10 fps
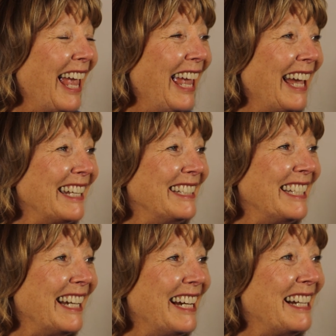
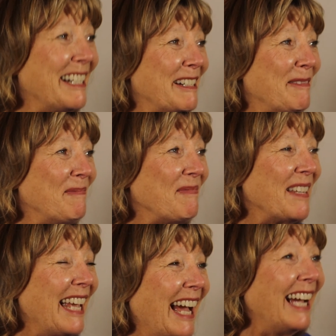And um,
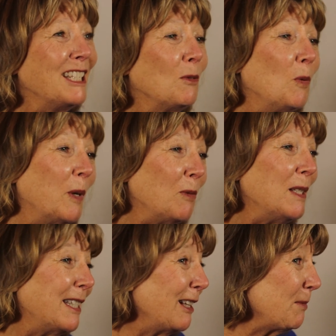I said, Well, what
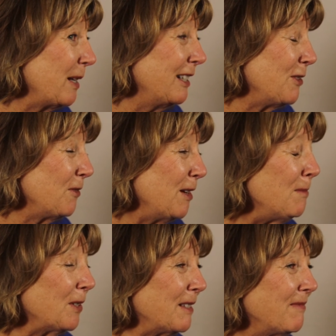do we celebrate in
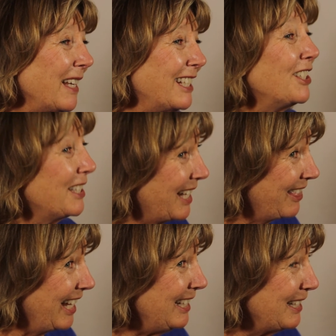November? And she
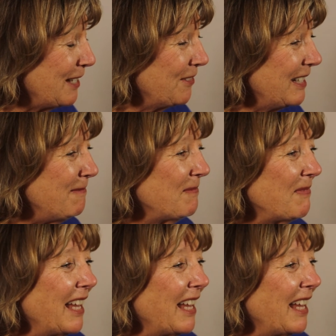said, Thanksgiving.